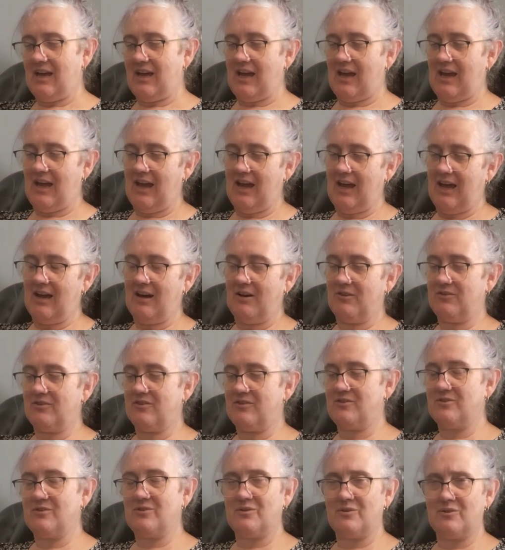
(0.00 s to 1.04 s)
how to
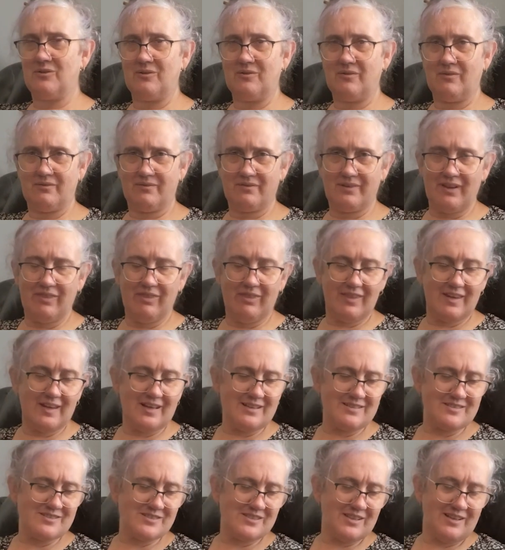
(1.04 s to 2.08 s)
do fun
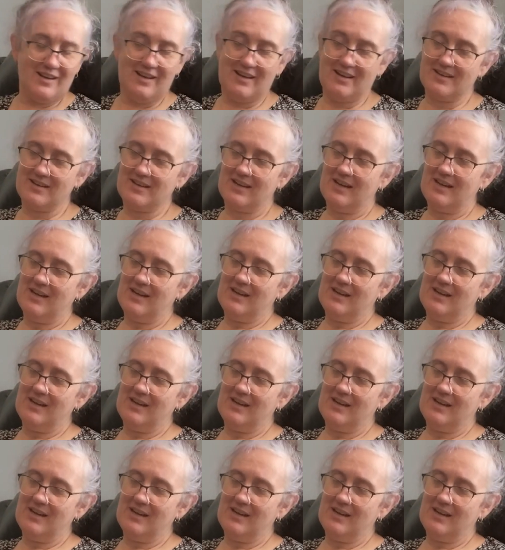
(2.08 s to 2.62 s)
things like